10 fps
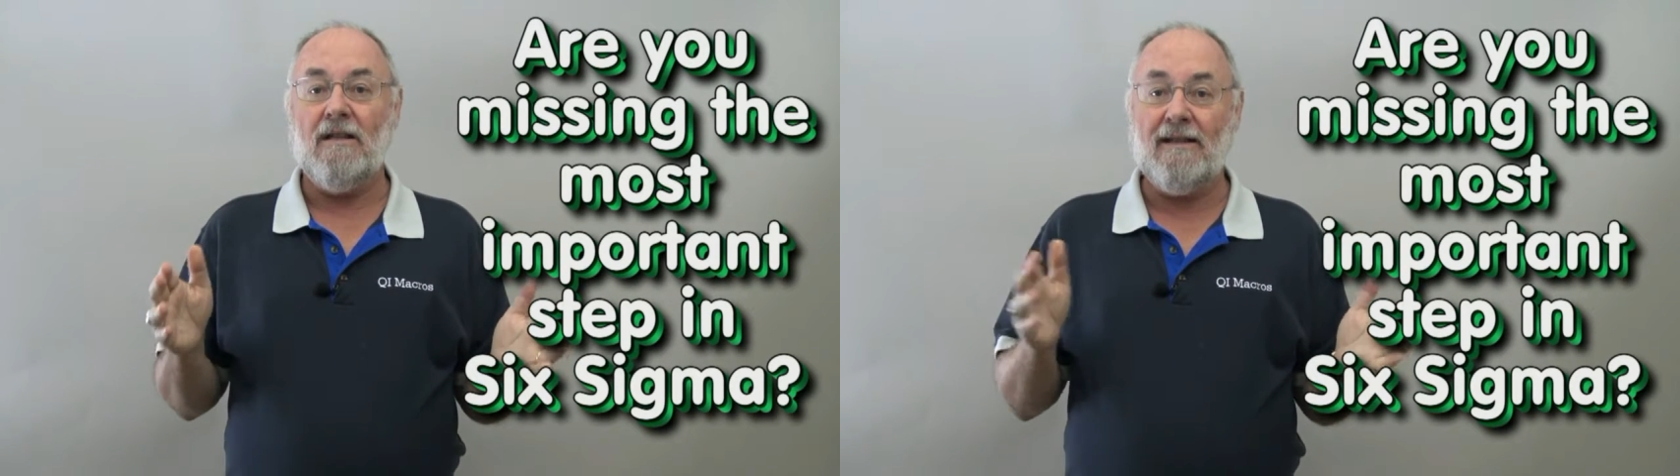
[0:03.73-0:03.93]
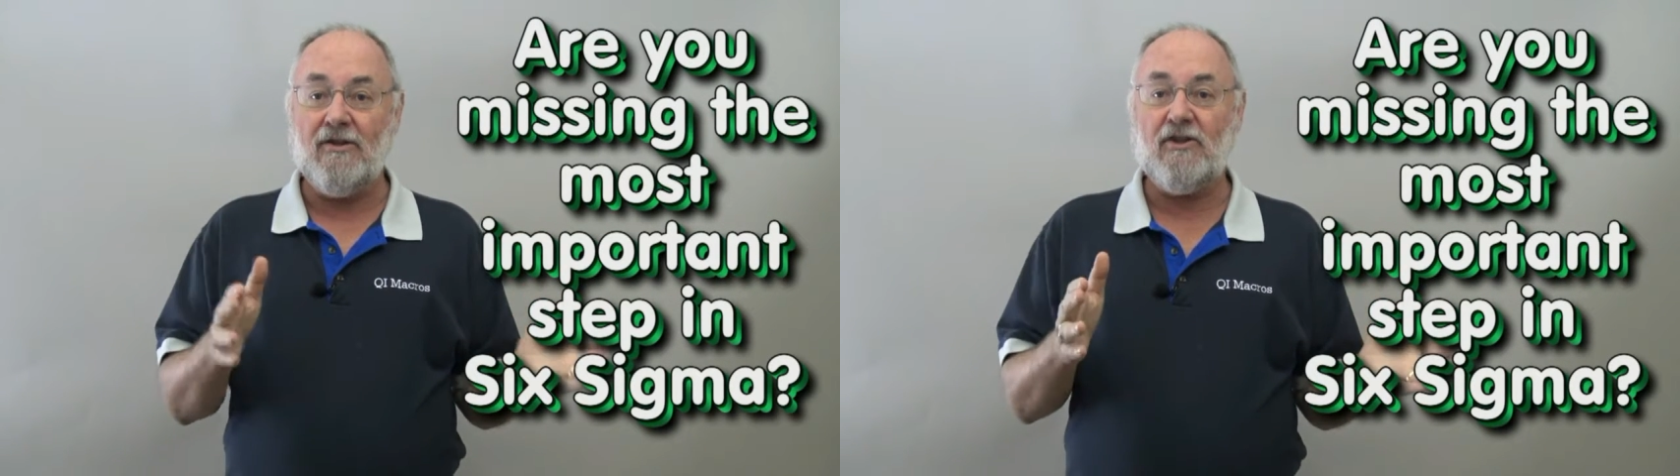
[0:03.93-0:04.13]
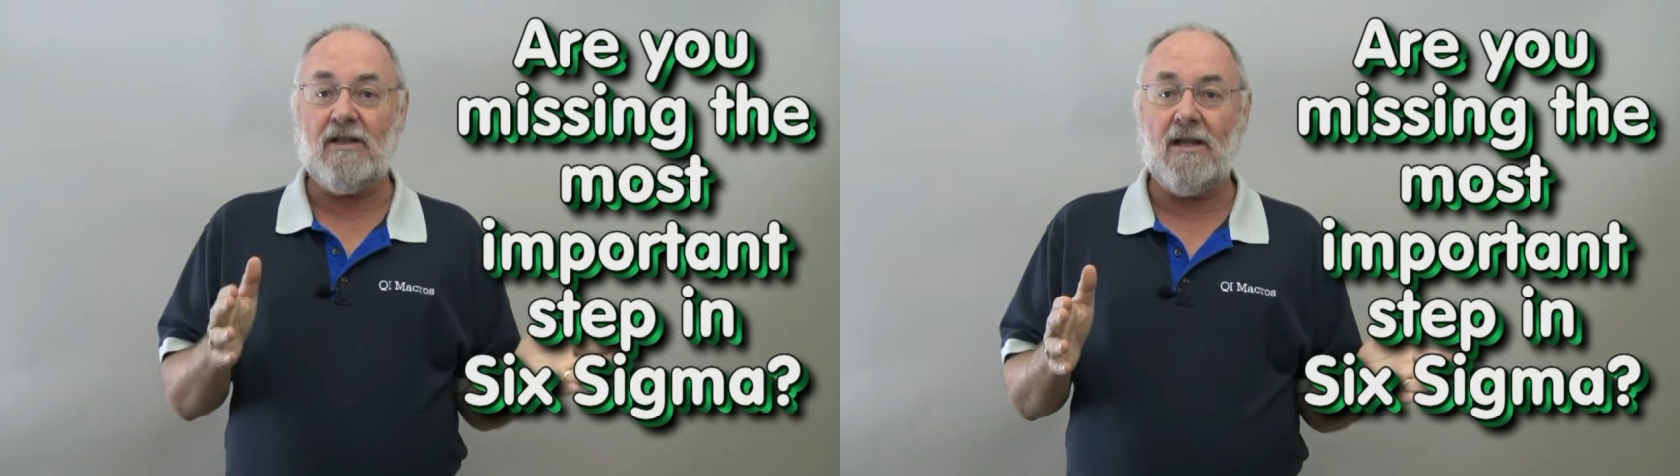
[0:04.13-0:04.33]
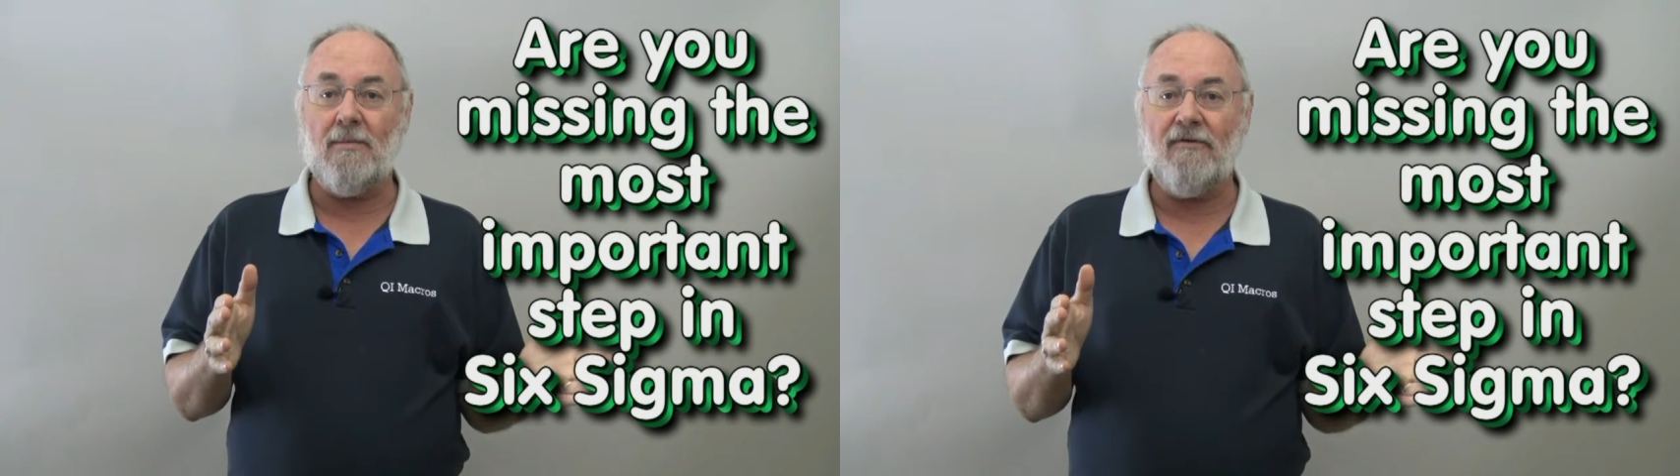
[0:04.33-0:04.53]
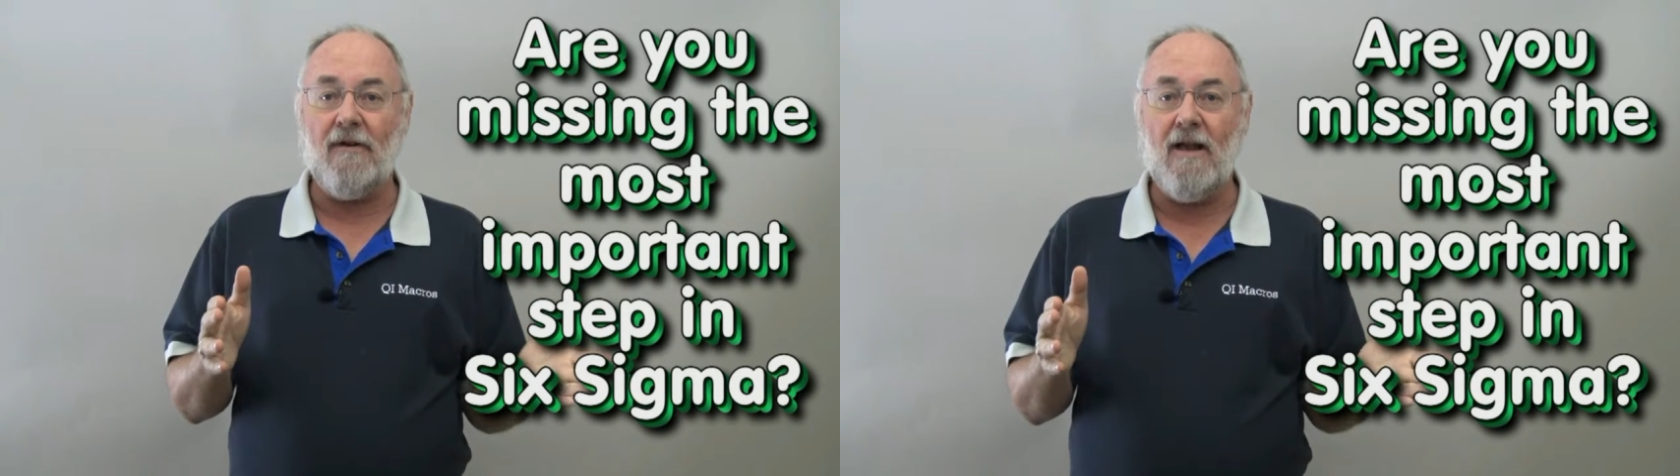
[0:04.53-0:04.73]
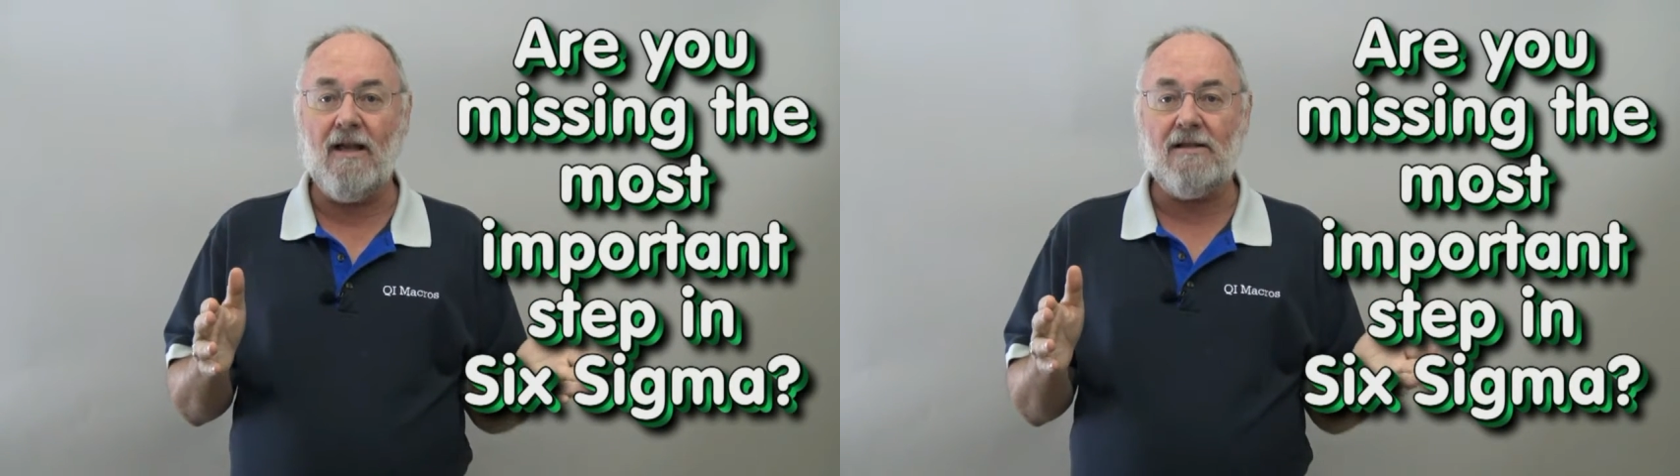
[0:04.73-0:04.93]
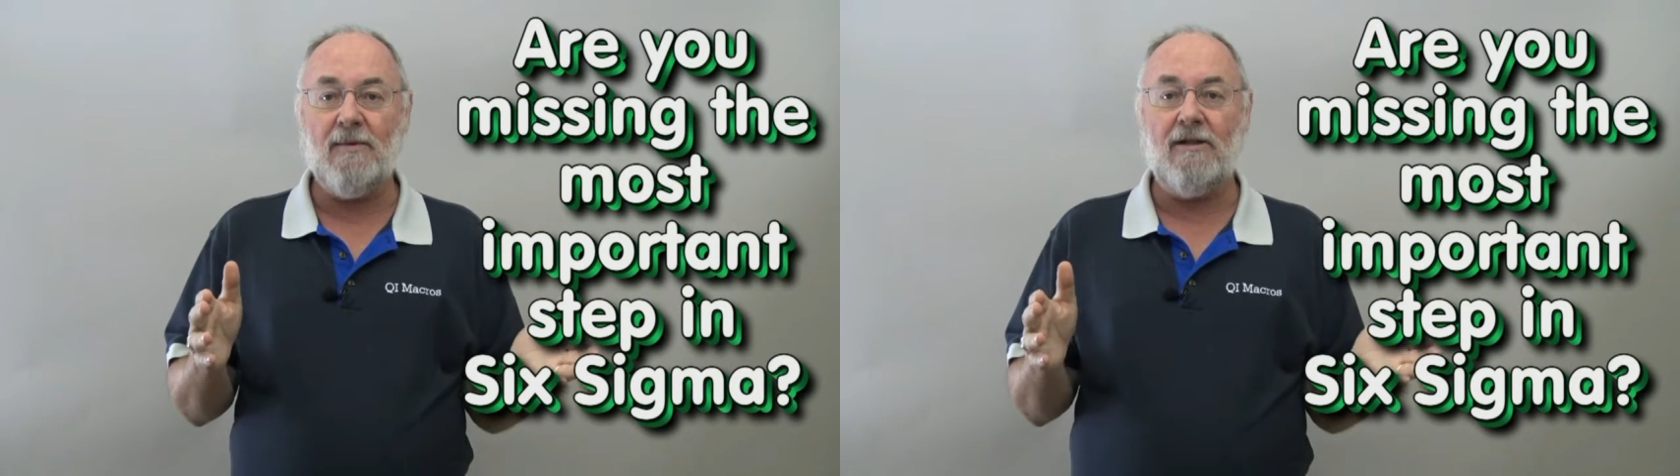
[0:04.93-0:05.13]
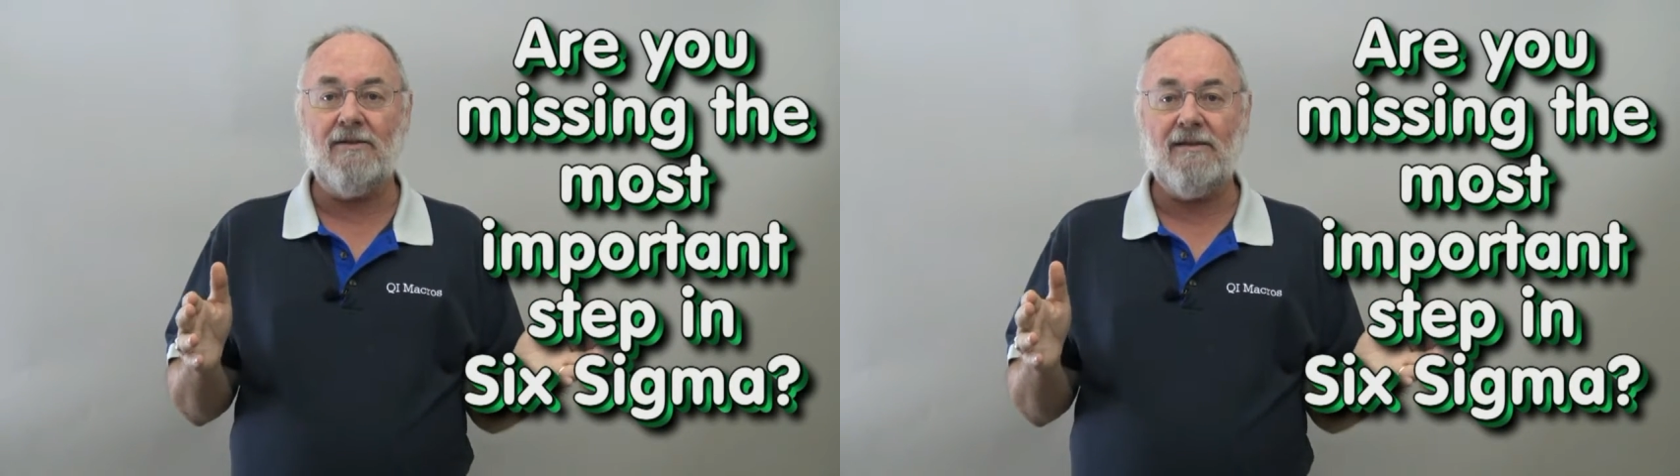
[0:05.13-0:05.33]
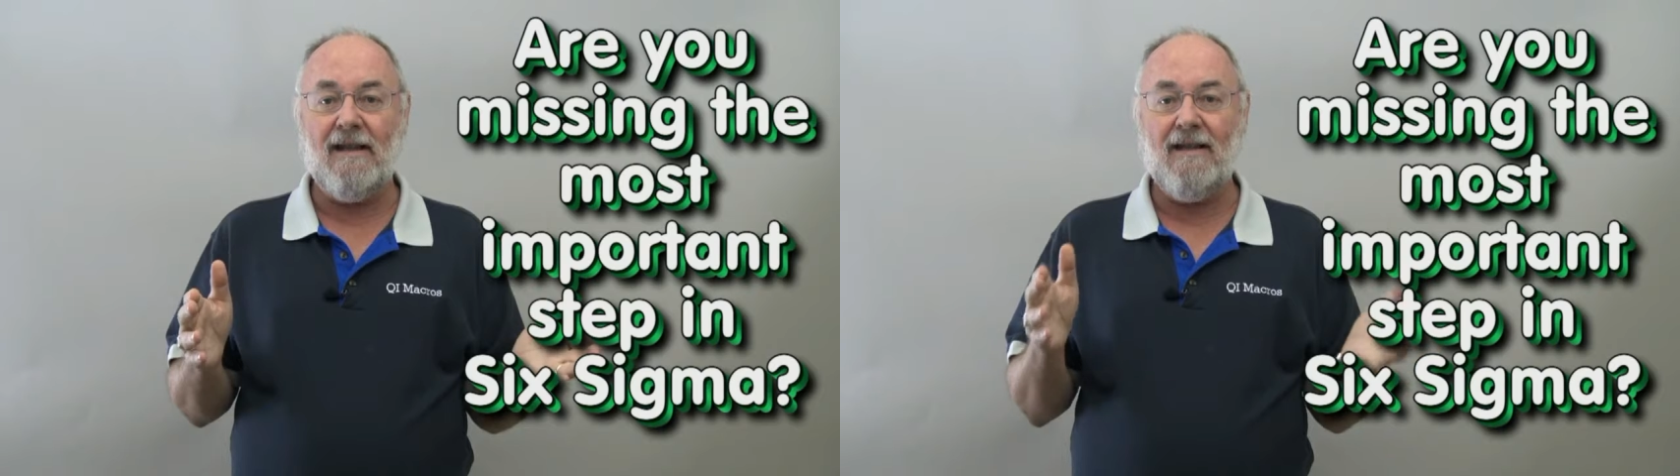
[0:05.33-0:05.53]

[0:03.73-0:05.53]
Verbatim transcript: Lean Six Sigma for Hospitals,